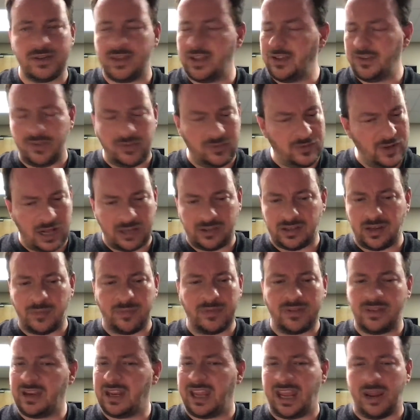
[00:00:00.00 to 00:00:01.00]
This is not
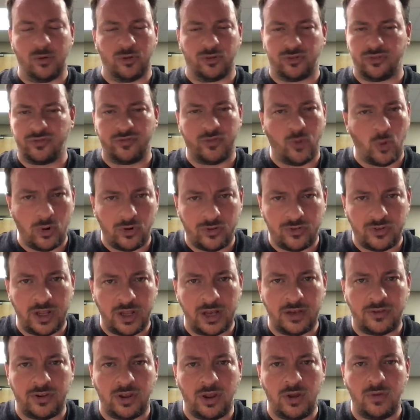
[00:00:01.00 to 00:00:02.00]
something that he was forced
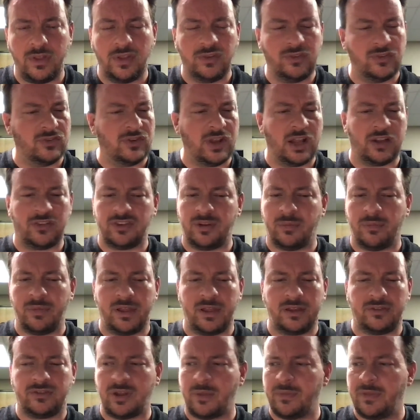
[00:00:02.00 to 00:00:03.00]
into. This is not something
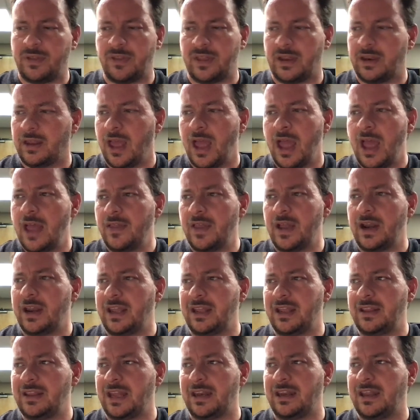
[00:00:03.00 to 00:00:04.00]
that
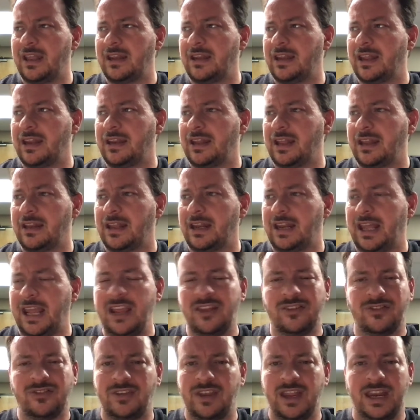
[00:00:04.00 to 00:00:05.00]

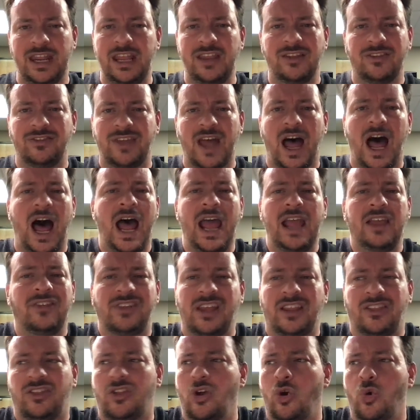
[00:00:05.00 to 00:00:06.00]
he dies
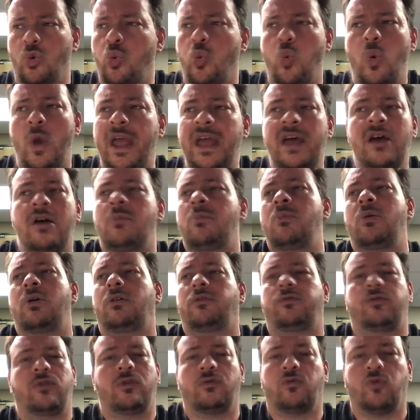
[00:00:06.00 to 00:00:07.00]
at the whim
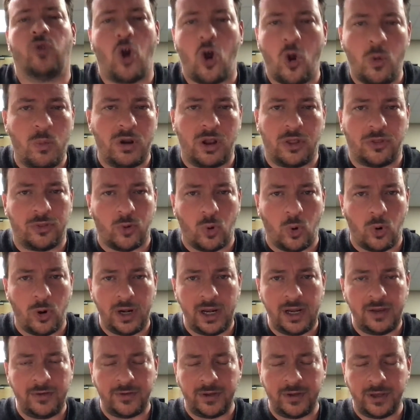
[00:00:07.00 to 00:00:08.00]
of Roman
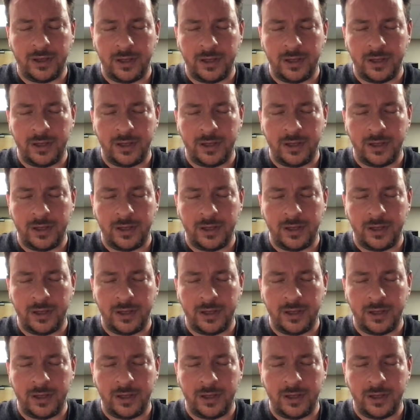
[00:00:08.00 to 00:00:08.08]
authorities.